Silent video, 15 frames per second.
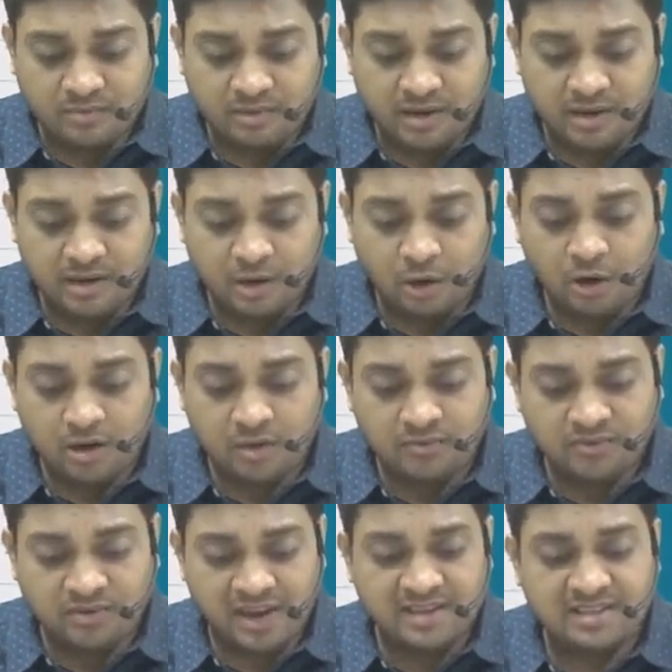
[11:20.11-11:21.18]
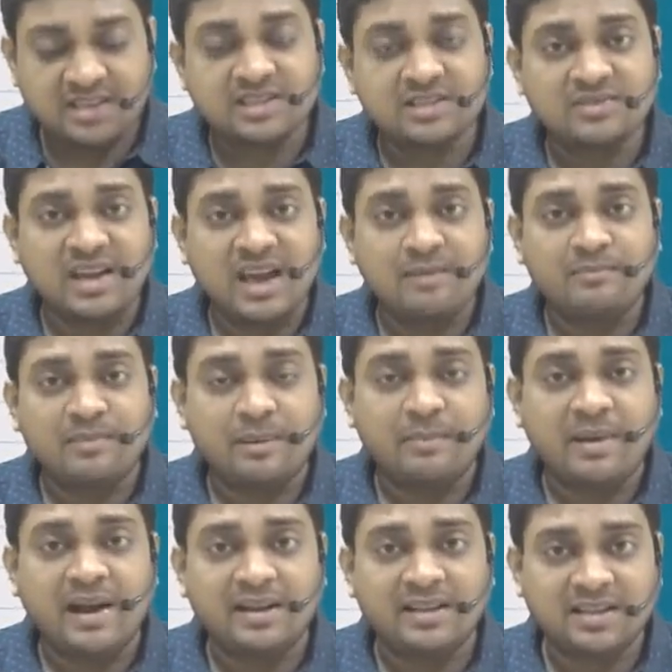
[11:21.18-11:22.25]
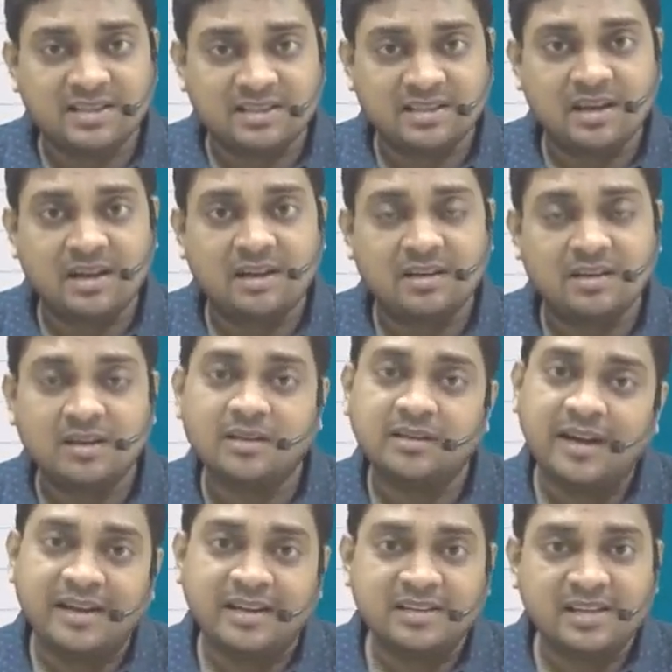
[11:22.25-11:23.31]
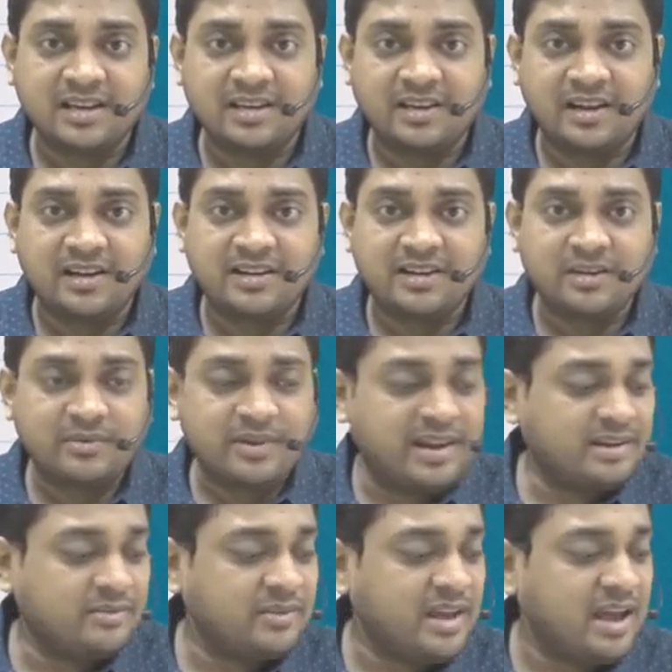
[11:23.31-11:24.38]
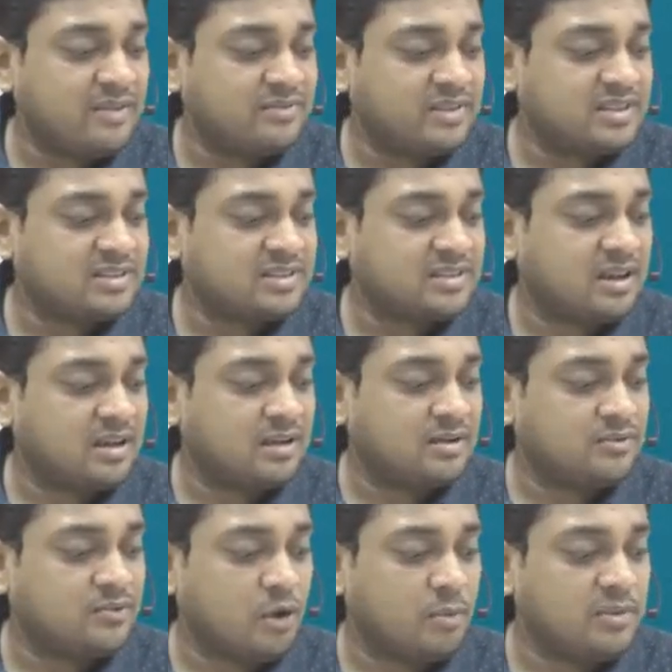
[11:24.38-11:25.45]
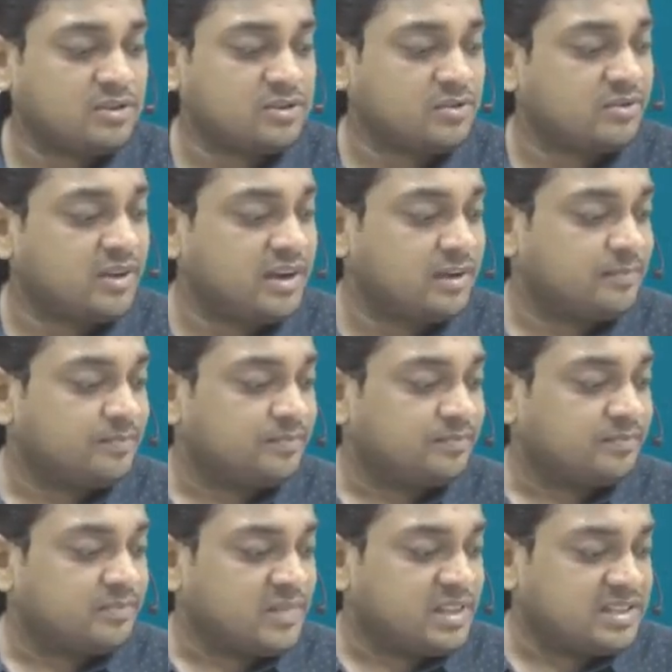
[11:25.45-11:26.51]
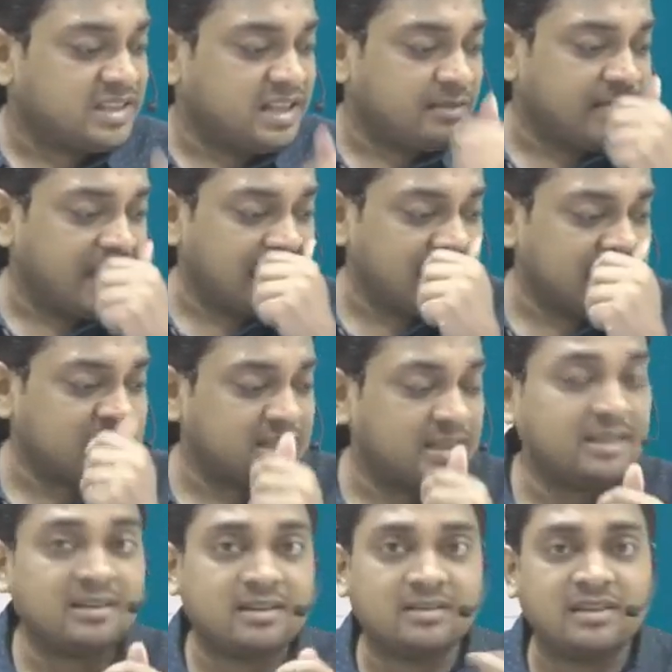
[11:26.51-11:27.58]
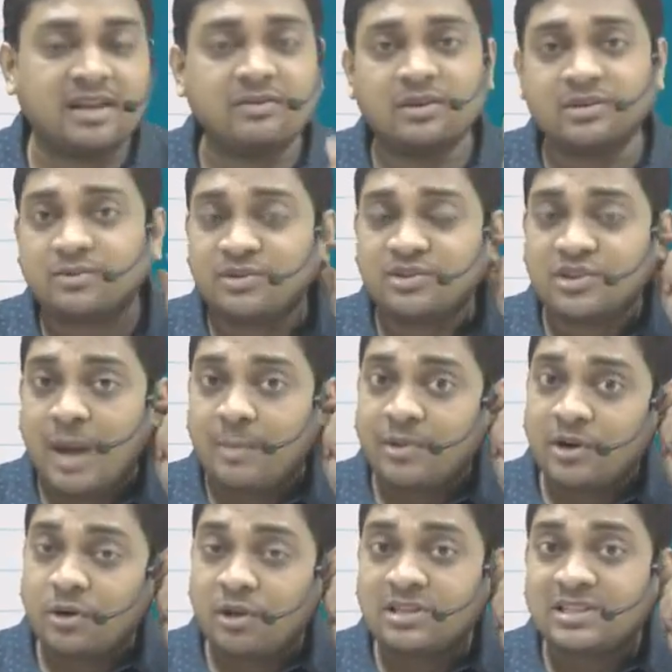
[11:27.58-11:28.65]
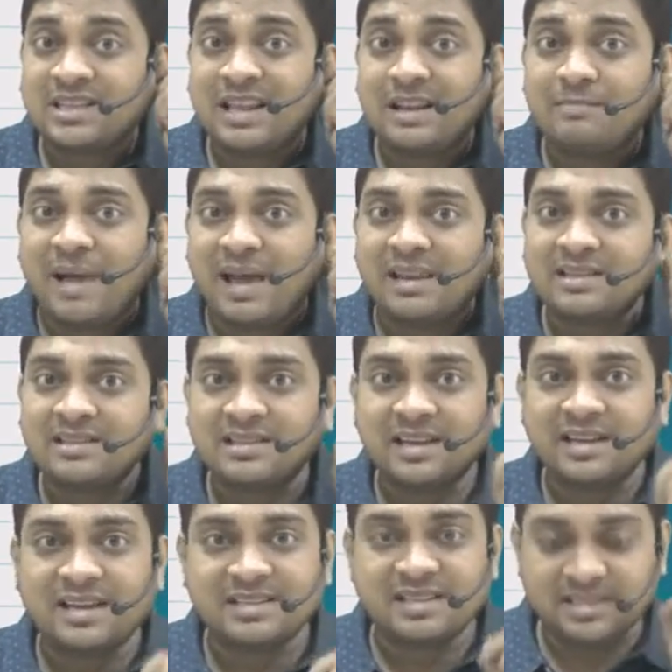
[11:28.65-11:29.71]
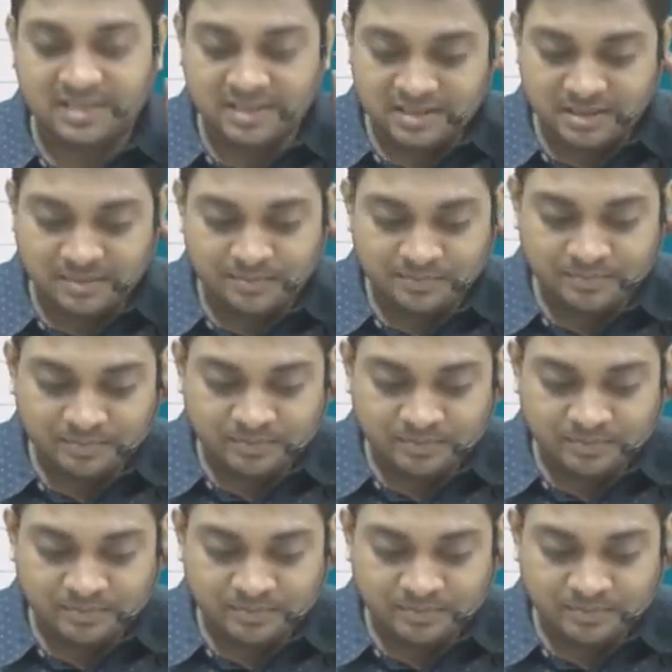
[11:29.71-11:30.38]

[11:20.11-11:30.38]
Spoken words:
in lot of cases we have prepared this debtors and creditor where we have this information, right? Cell balancing, there was one chapter called cell balancing ledger system,